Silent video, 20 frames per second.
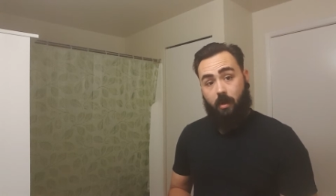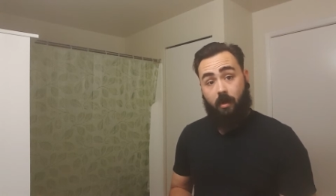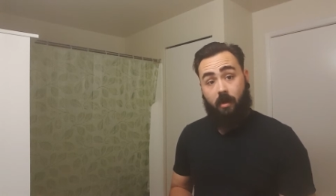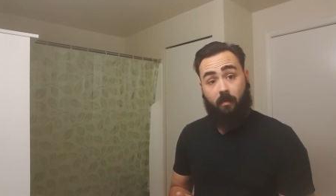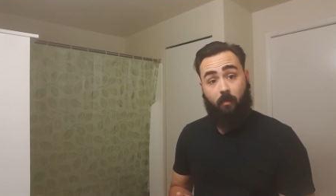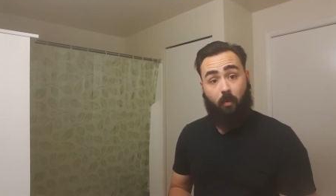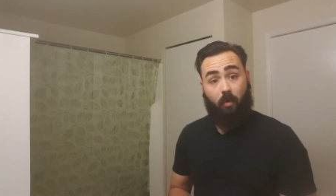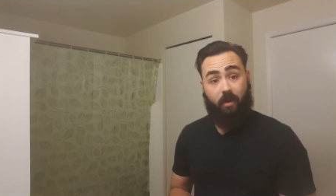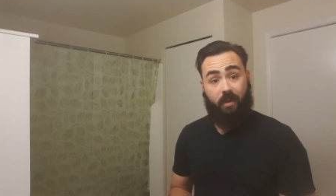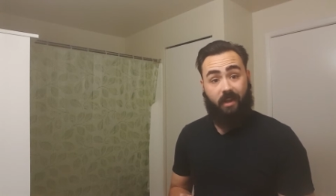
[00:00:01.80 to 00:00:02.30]

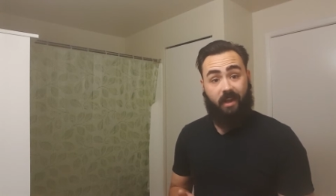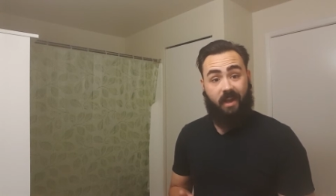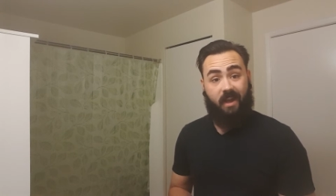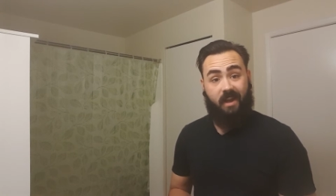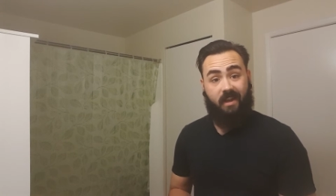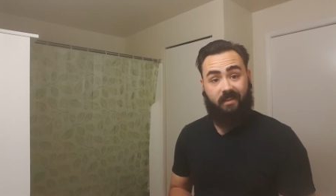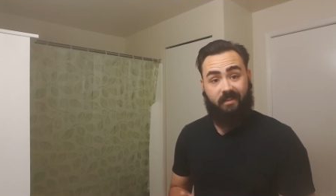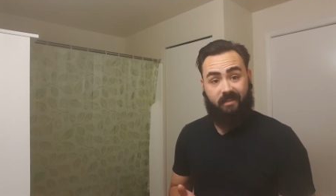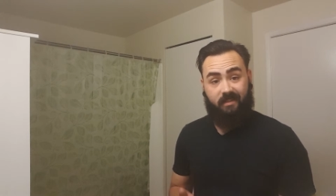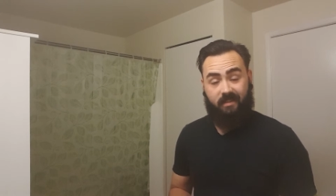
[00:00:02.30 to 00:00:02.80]
Good morning,
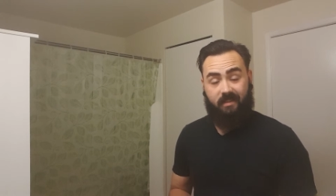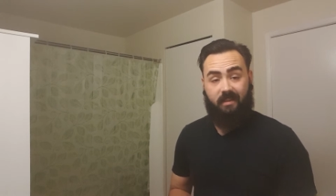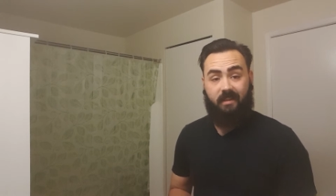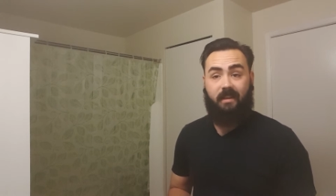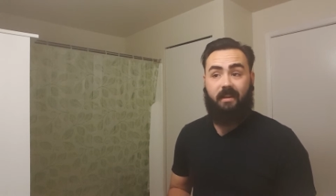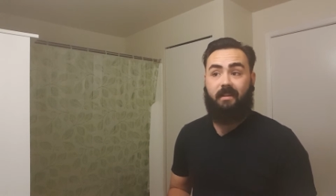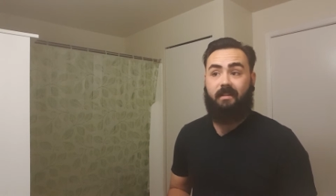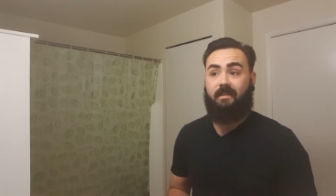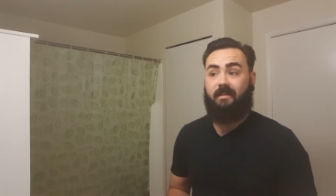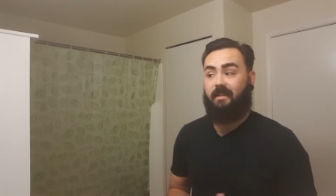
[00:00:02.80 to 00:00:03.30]
guys.
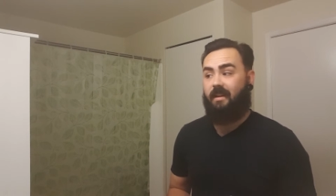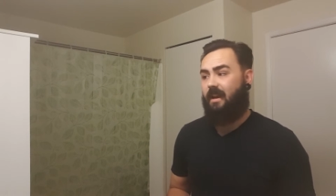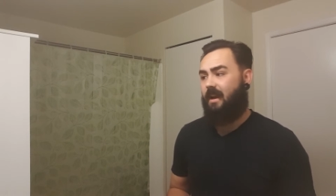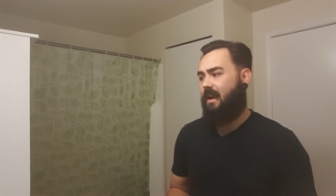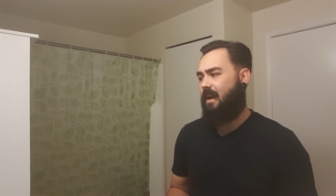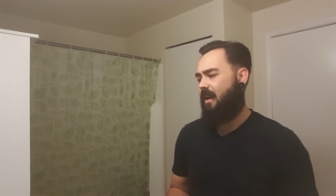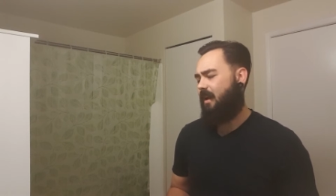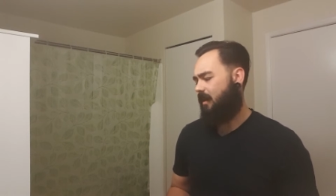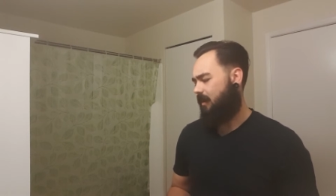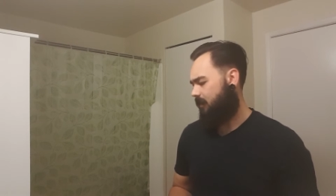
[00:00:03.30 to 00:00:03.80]
It's
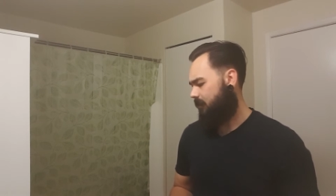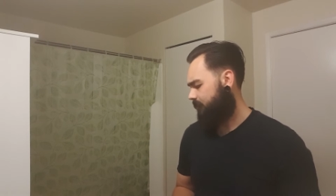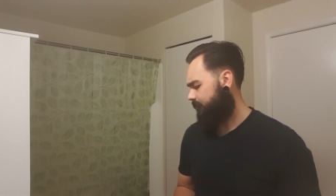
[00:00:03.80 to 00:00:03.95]
like